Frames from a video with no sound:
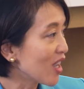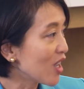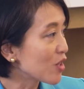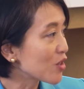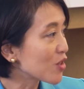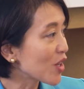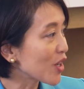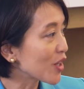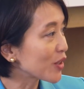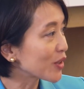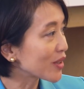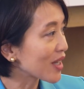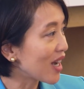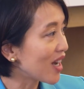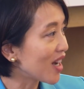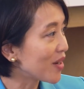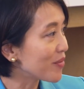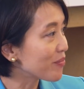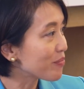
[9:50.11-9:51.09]
So
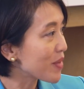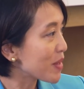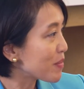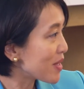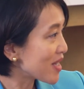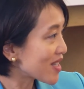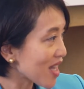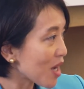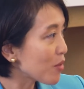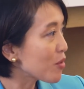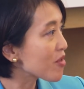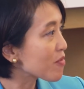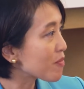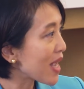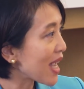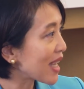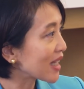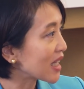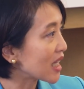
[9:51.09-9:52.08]
maybe start with
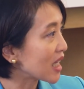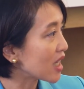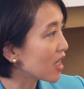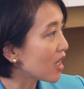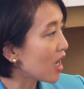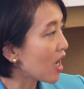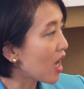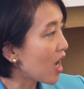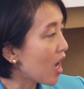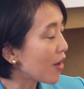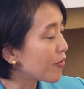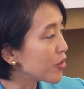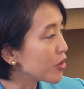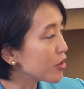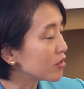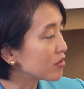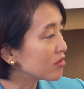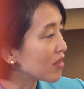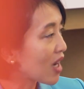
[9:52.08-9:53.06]
Peggy. Have you